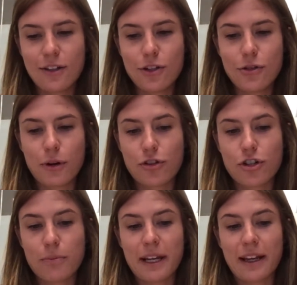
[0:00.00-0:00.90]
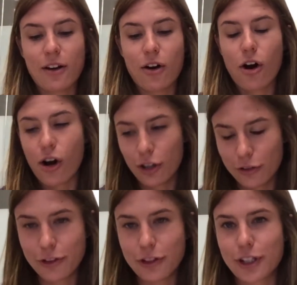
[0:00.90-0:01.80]
you are shipping
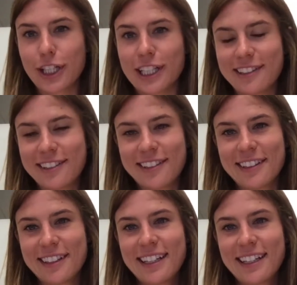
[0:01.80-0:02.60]
all of your goodies,